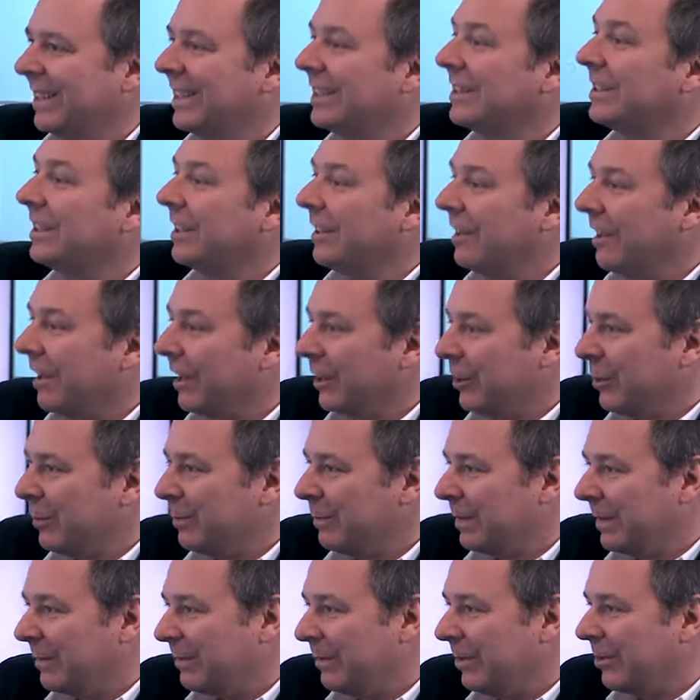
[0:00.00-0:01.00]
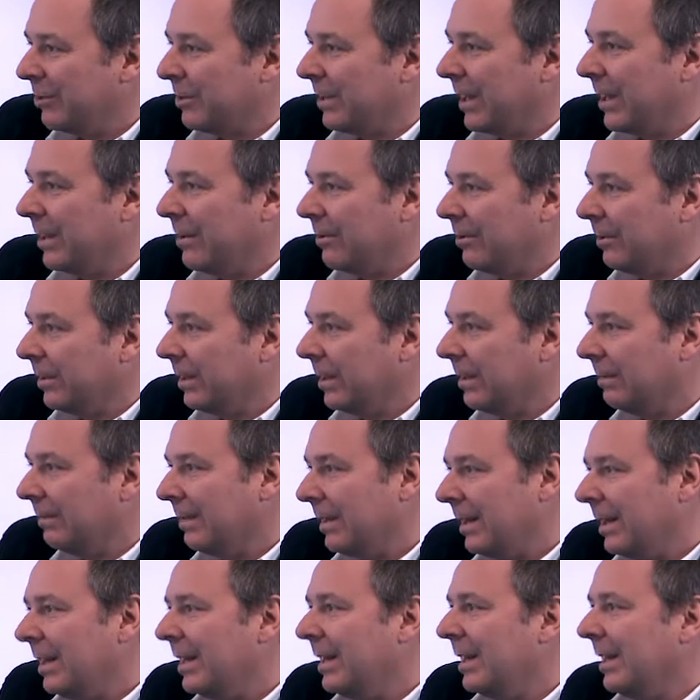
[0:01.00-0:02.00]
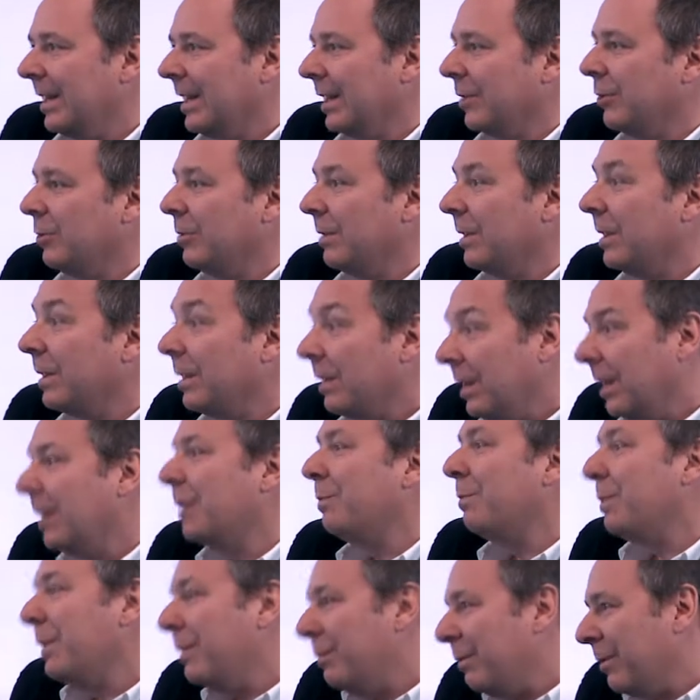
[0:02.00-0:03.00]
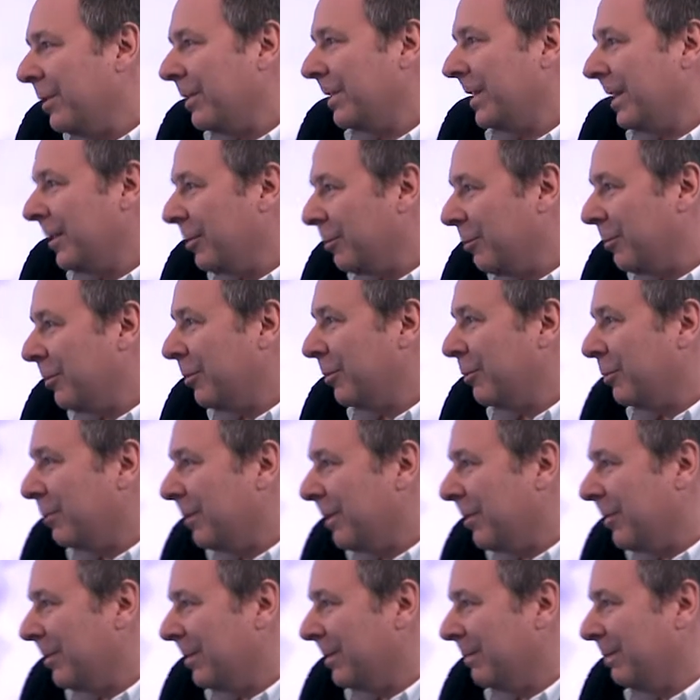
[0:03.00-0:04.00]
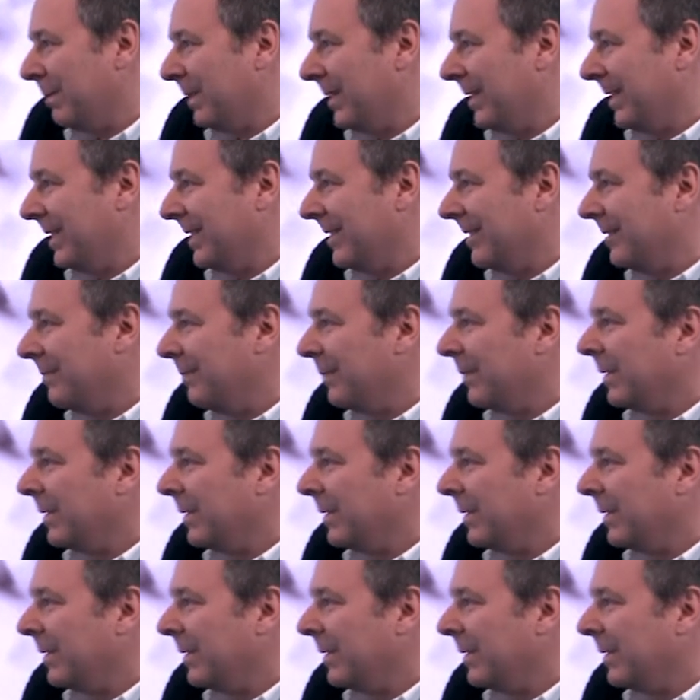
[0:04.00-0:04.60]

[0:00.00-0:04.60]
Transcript: a silly argument because I know that actually sick people tend to go to the hospital.